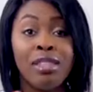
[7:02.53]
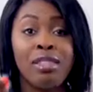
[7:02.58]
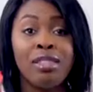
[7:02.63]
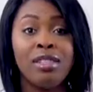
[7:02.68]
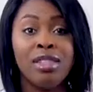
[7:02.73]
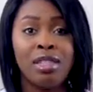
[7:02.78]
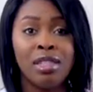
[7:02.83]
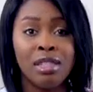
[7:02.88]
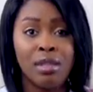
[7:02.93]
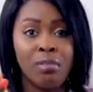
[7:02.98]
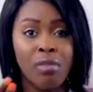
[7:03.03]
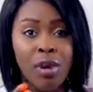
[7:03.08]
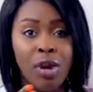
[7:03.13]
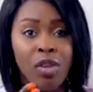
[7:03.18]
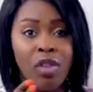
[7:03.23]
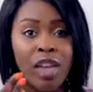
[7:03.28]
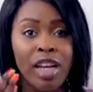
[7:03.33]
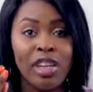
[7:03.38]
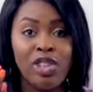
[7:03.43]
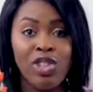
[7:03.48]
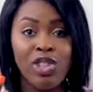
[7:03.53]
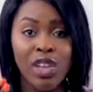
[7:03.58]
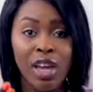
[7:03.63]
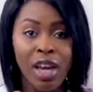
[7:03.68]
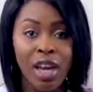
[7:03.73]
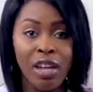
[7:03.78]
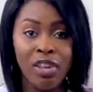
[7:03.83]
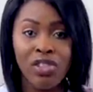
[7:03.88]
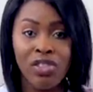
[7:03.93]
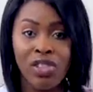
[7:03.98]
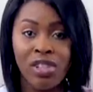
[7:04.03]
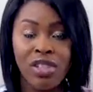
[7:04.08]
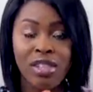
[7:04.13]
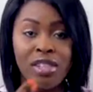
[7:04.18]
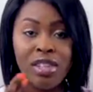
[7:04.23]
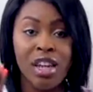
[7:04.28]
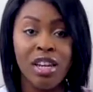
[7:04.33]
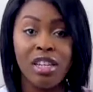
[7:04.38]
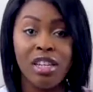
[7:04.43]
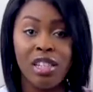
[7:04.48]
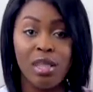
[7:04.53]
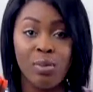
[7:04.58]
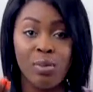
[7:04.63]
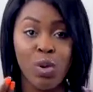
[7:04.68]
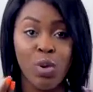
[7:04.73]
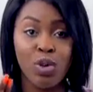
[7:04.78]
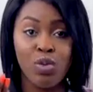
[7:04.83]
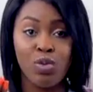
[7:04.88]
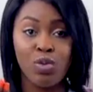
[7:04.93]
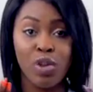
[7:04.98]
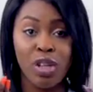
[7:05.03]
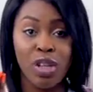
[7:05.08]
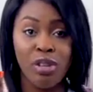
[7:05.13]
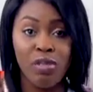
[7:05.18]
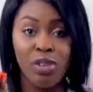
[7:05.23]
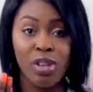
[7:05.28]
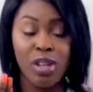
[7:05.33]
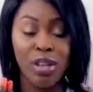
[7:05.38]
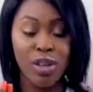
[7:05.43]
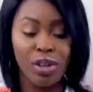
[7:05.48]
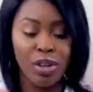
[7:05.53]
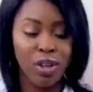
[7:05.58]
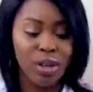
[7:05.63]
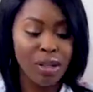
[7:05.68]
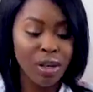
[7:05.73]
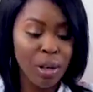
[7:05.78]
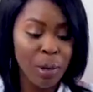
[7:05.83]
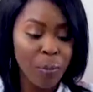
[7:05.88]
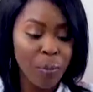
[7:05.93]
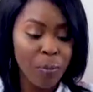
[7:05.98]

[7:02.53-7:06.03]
the smell like changes and it smells really, really good.